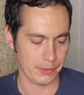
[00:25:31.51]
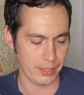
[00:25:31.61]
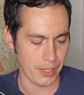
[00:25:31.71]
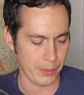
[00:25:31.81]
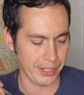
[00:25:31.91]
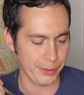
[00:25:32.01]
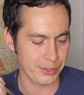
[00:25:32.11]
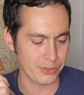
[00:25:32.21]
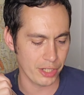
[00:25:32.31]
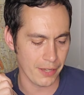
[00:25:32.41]
And what I
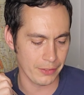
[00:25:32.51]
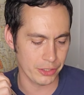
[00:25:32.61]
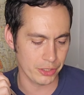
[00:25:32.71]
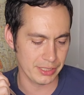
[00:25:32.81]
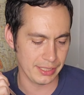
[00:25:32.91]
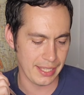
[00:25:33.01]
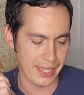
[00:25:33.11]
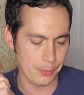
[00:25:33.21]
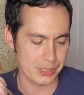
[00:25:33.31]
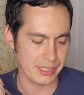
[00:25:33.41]
noticed for Coffee
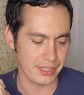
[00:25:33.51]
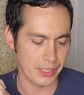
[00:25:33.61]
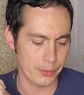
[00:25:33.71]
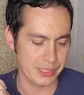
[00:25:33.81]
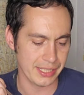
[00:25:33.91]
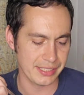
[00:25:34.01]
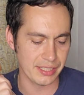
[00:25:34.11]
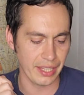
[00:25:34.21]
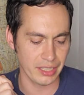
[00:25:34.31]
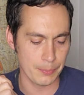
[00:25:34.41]
13A was that there was a
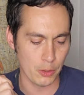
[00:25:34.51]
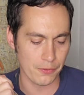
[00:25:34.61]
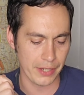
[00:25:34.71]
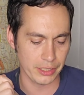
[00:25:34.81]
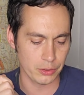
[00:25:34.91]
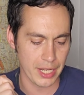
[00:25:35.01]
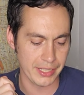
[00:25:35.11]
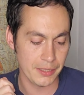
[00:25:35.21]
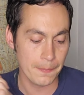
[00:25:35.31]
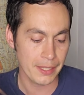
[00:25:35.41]
slightly more fine grind